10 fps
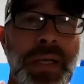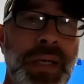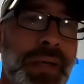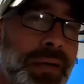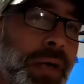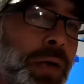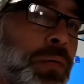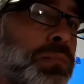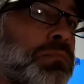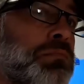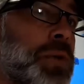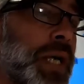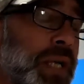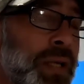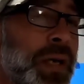You know,
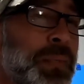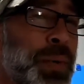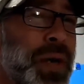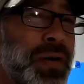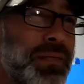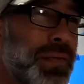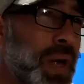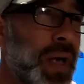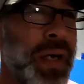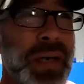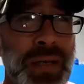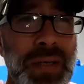anything above like